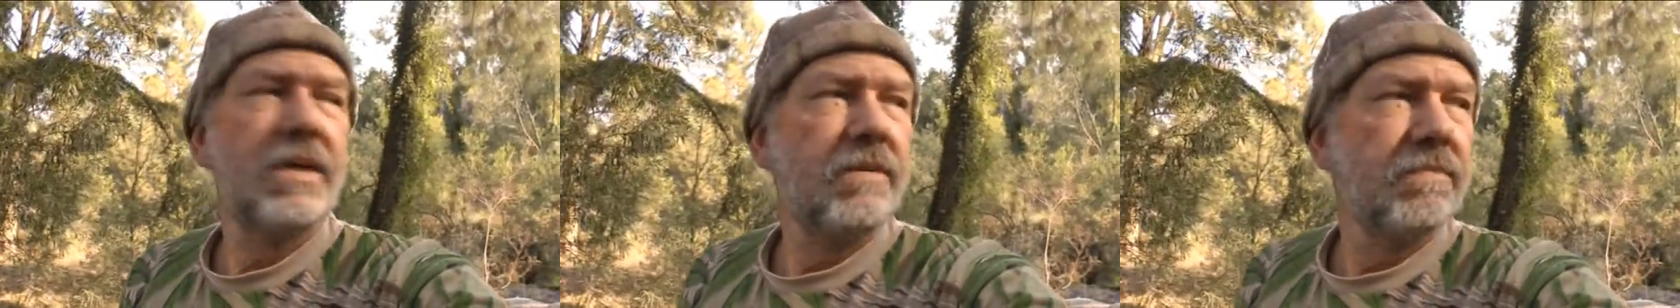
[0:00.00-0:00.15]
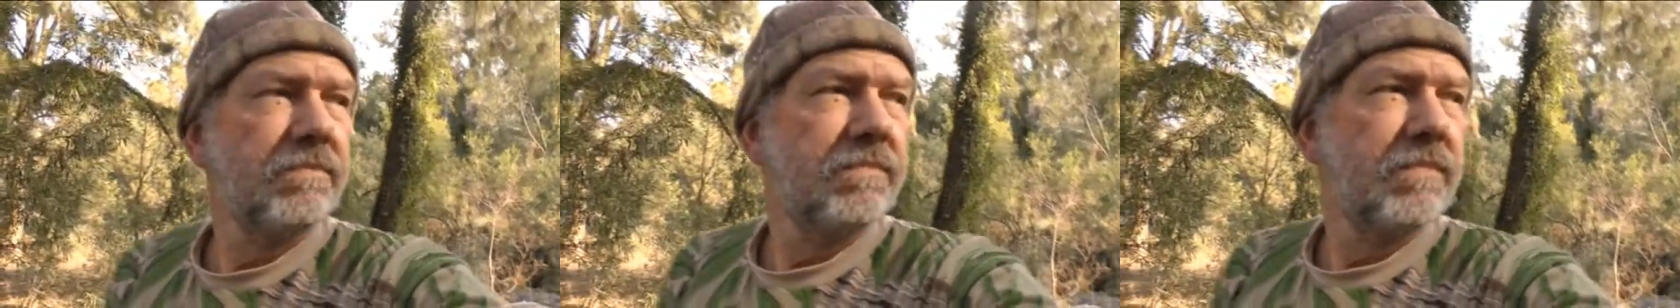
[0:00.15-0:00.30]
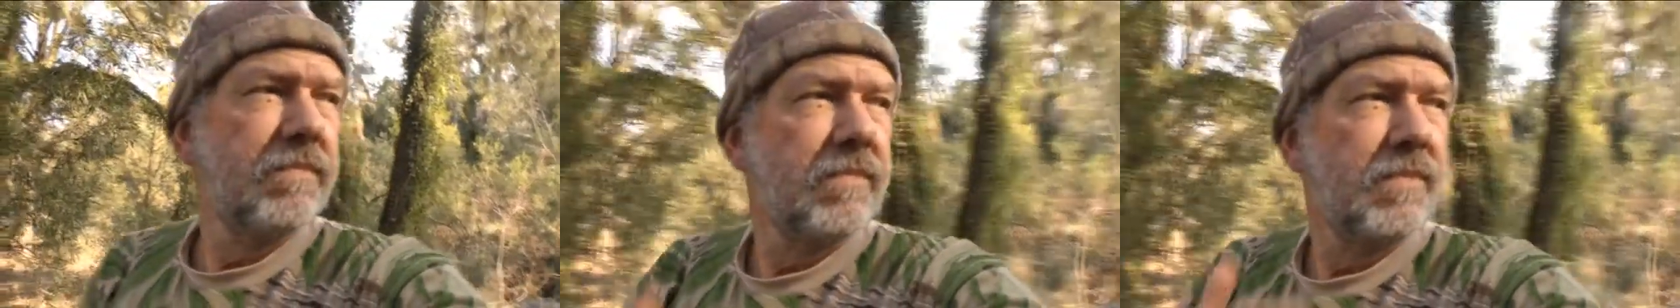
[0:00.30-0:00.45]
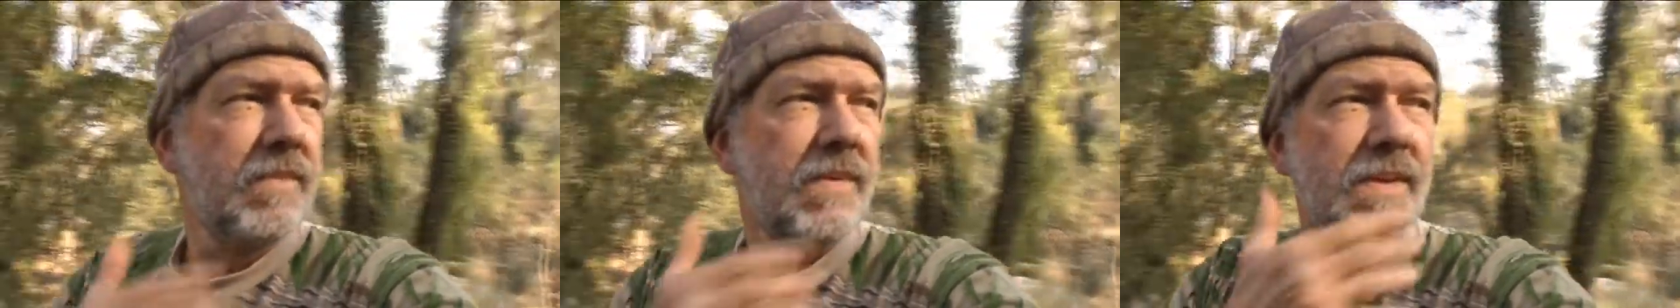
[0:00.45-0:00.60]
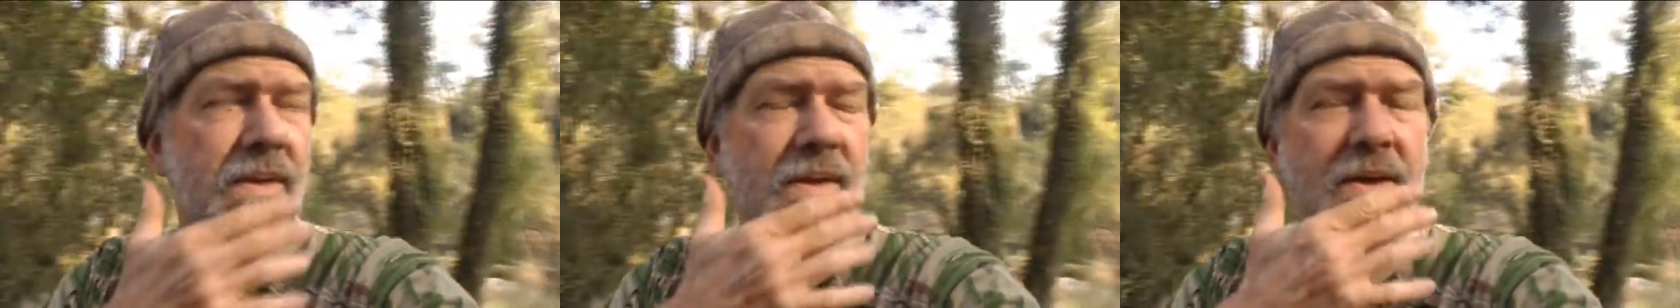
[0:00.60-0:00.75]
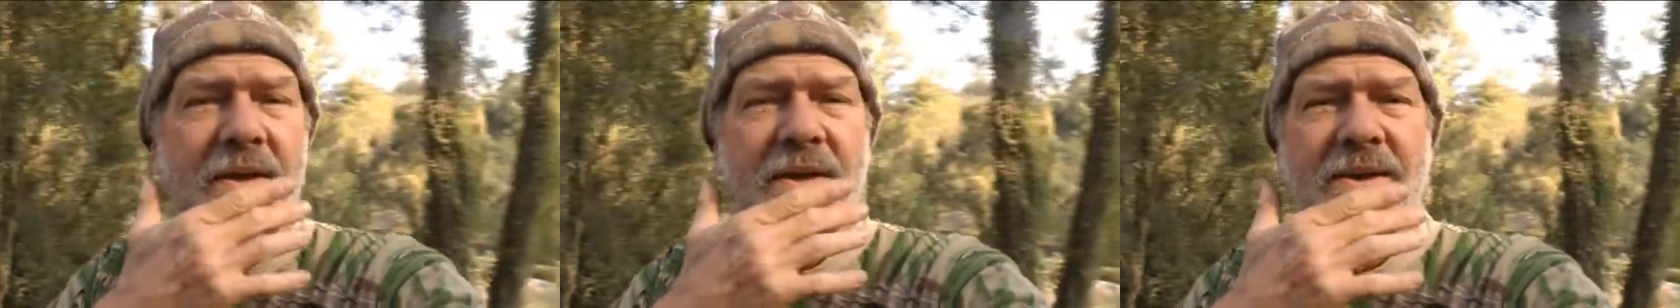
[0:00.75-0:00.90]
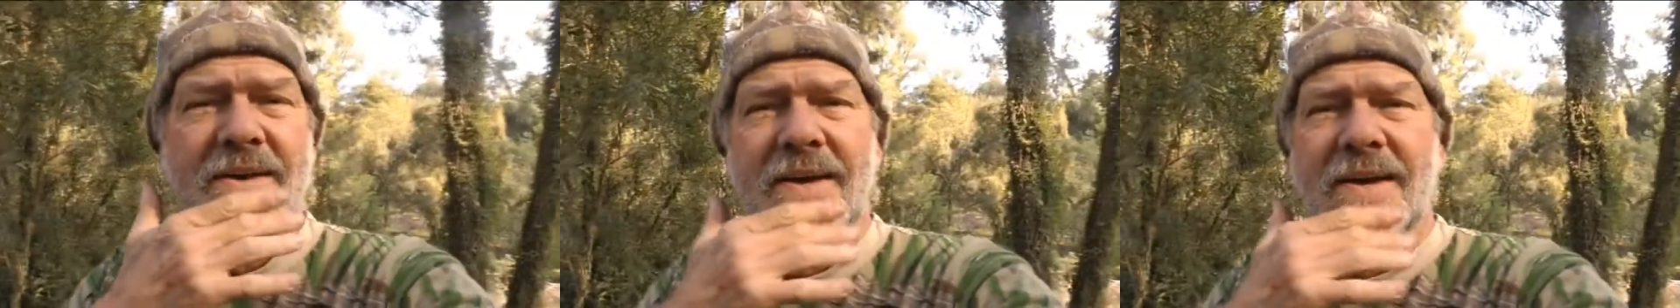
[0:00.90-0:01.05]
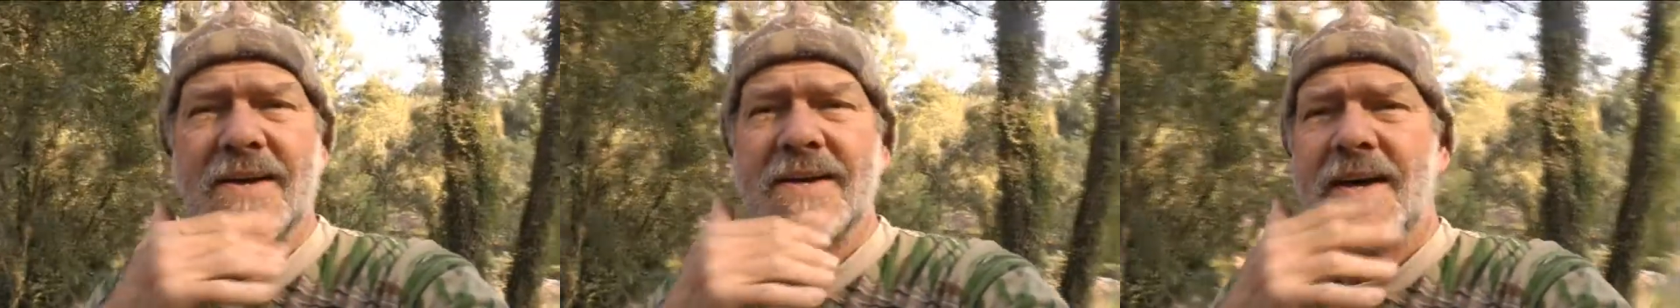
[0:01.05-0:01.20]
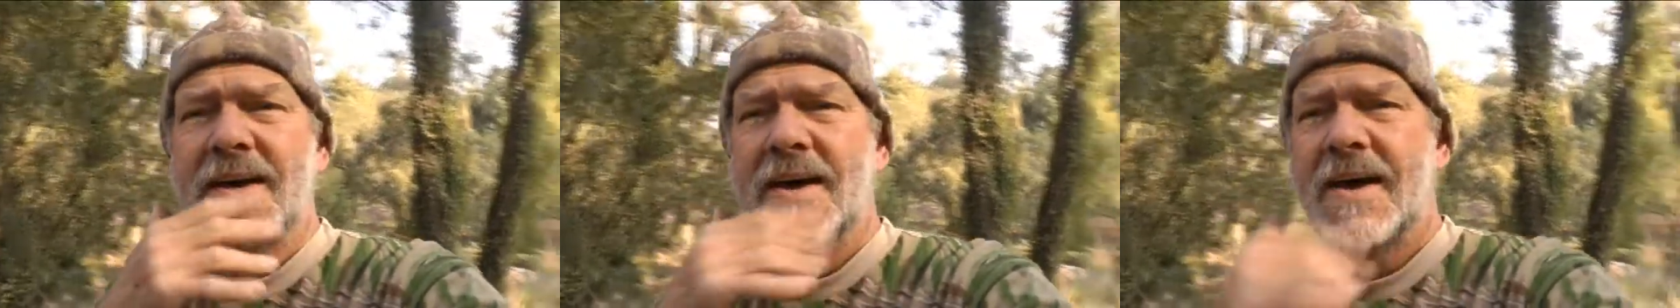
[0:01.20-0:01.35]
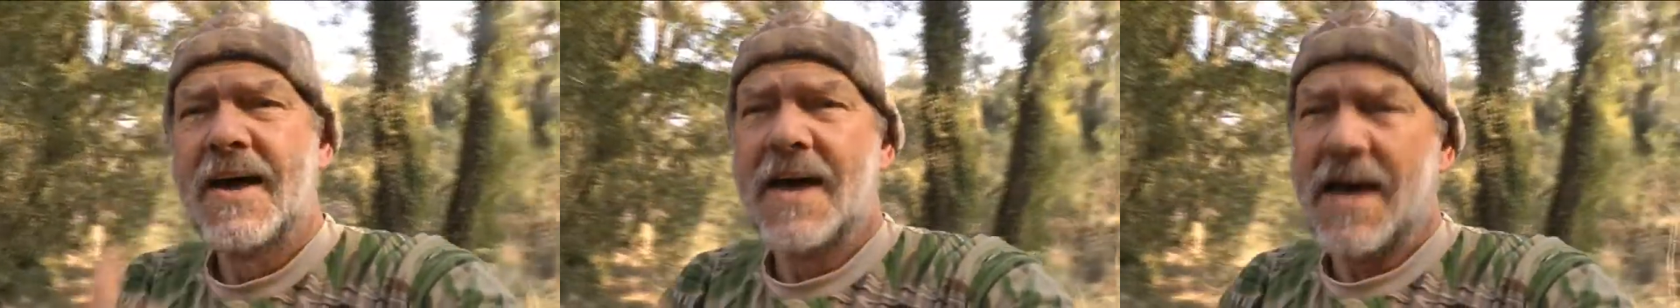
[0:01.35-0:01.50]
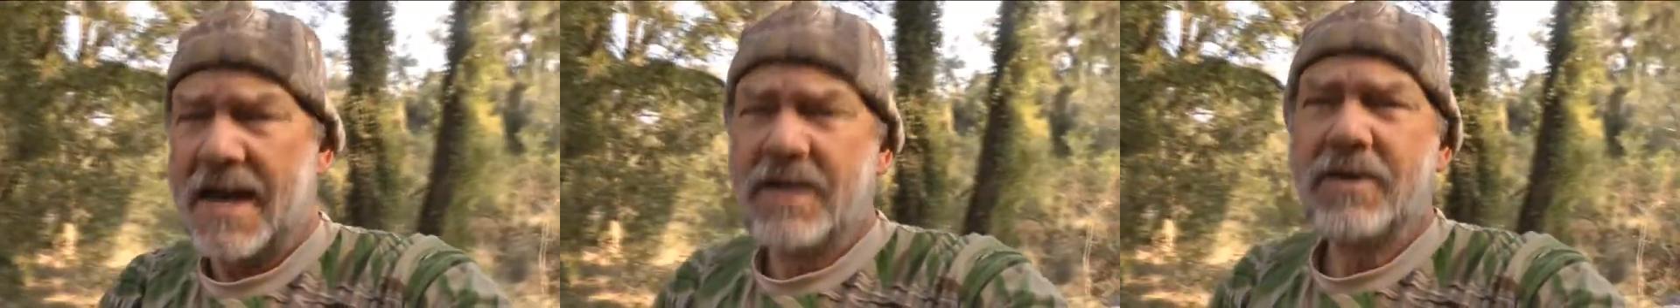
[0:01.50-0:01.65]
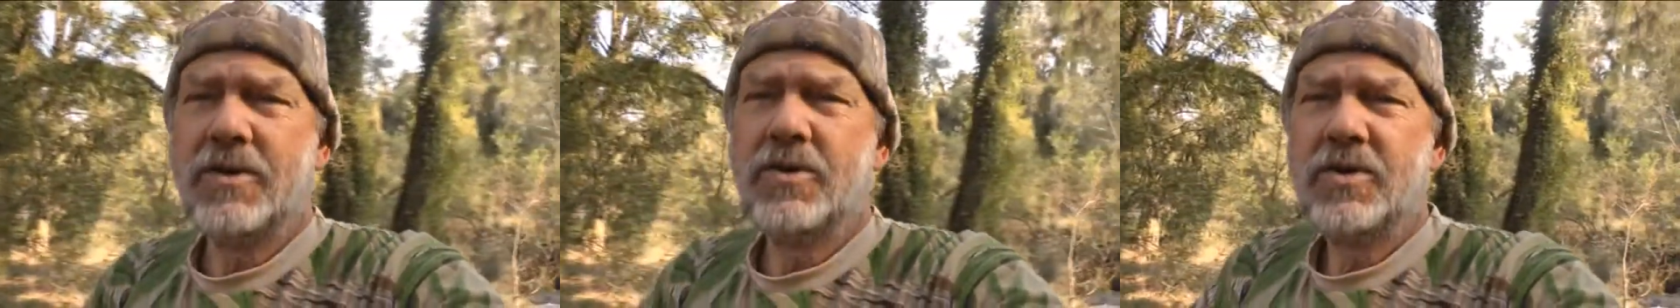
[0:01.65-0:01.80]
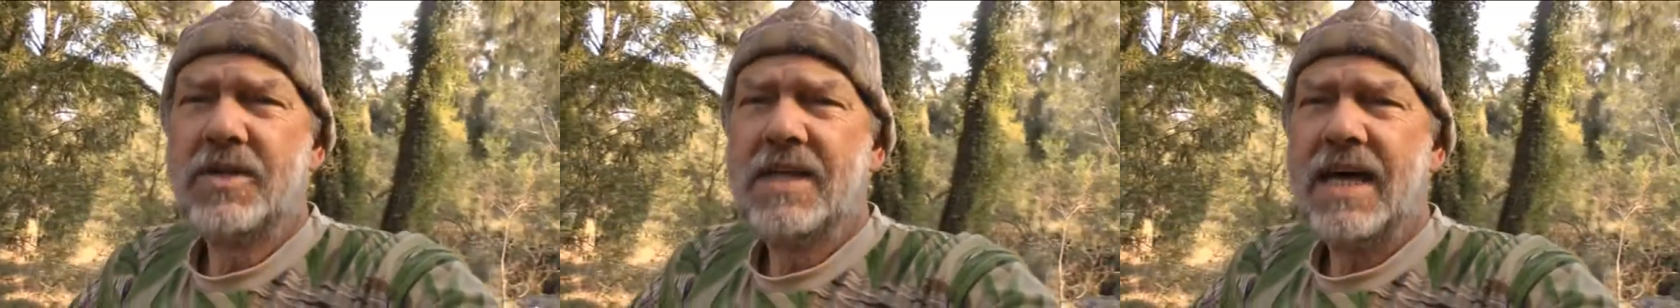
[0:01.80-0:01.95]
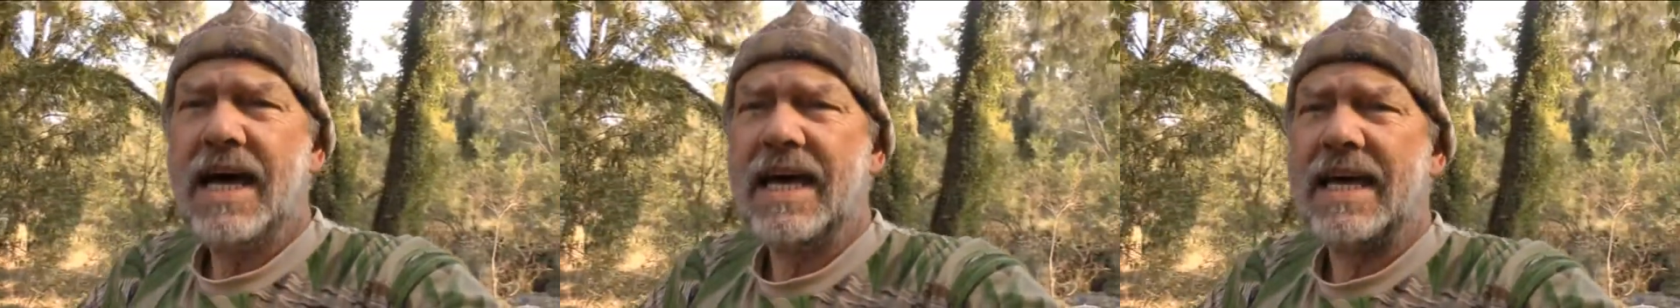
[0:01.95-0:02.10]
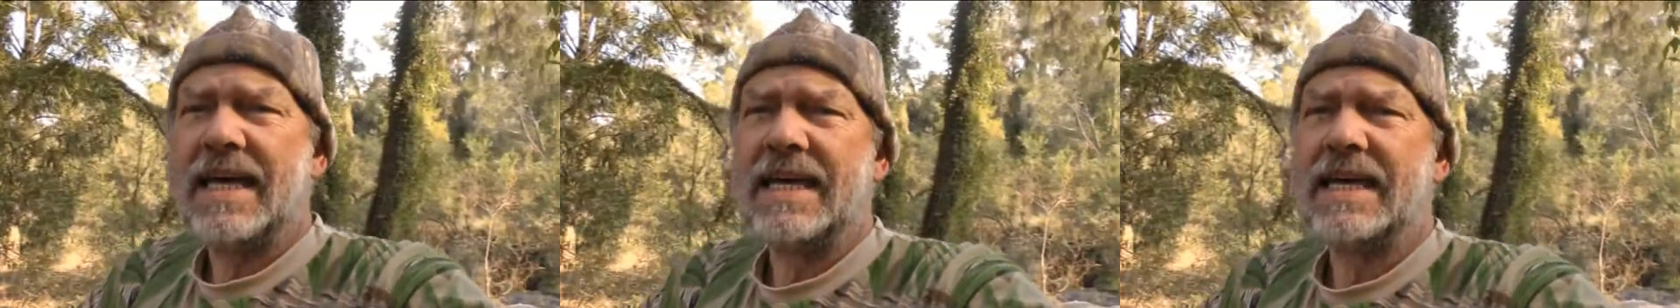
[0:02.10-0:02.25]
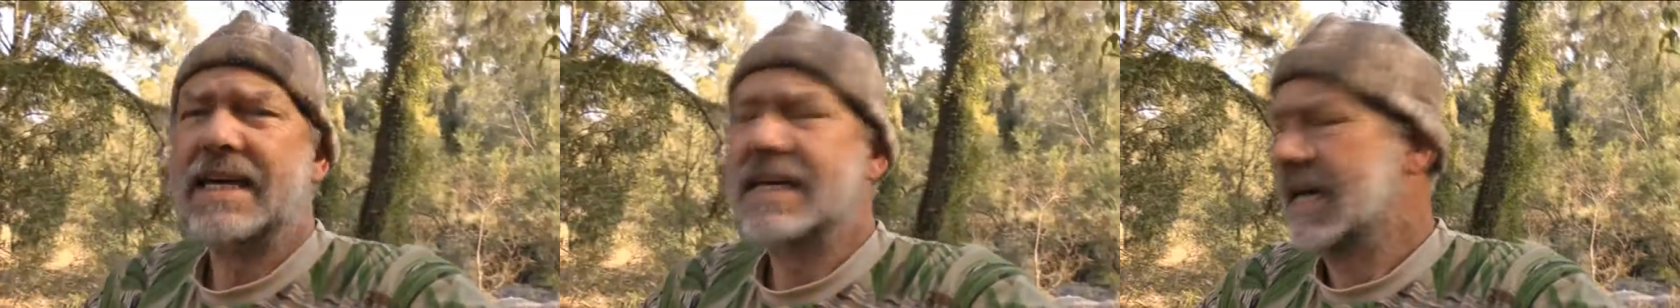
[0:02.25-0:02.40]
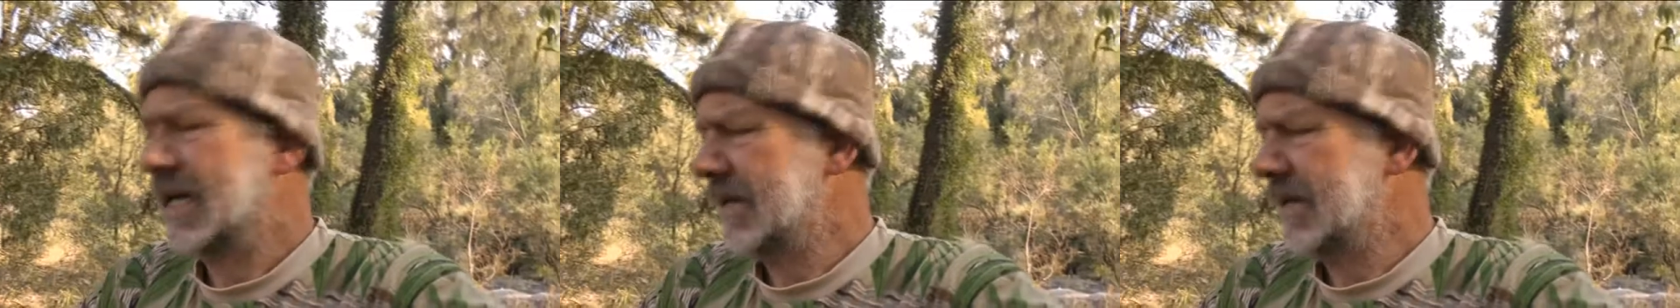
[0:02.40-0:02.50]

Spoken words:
but had a good day,